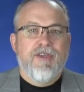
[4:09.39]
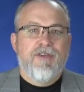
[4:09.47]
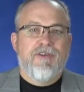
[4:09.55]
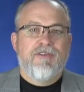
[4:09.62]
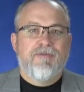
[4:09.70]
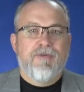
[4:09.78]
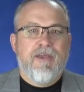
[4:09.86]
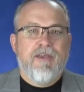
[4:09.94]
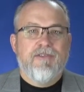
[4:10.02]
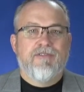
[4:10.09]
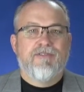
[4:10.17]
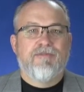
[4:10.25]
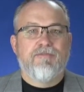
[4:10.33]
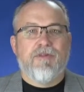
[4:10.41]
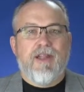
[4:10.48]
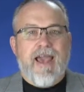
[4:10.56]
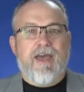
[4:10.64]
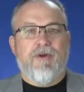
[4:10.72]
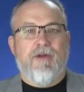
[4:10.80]
You'll just be
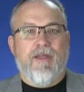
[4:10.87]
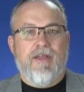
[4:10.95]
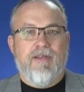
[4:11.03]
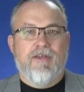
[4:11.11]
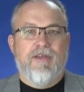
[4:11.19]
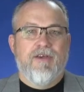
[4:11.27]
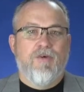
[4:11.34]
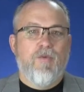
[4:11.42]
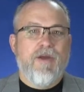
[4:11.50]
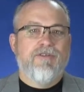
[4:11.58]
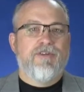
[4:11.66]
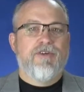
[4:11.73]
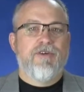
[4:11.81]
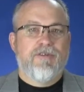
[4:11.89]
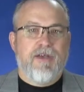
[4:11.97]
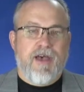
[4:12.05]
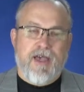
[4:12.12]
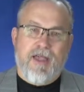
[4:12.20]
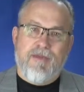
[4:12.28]
splattering, wasting your
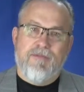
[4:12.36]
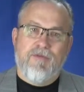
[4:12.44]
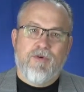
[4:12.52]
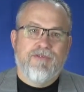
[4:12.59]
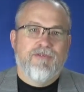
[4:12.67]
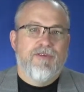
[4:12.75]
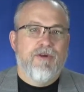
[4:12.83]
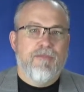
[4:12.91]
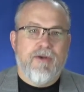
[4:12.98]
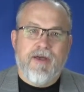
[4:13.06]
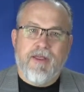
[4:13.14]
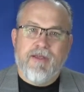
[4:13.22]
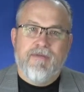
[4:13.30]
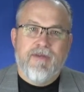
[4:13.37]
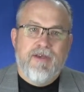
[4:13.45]
time, wasting your money.